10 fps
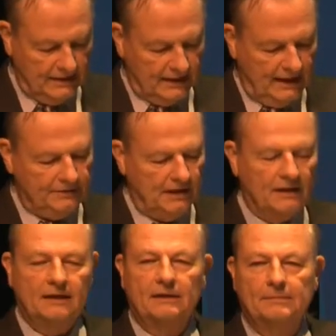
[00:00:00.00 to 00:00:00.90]
I'm
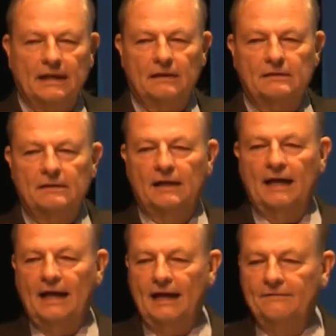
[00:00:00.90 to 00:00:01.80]
talking about
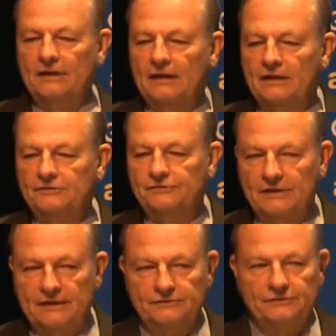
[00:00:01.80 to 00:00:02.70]
having a
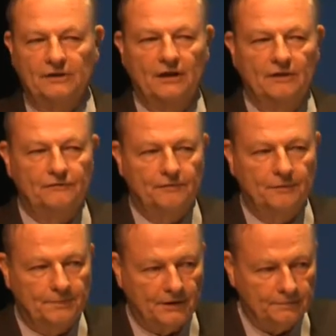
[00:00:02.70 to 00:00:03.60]
sense of
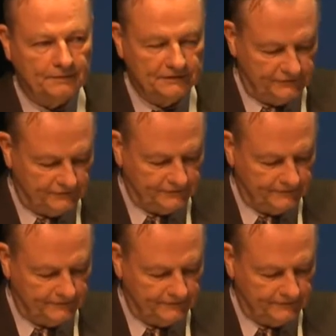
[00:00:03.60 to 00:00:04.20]
purpose.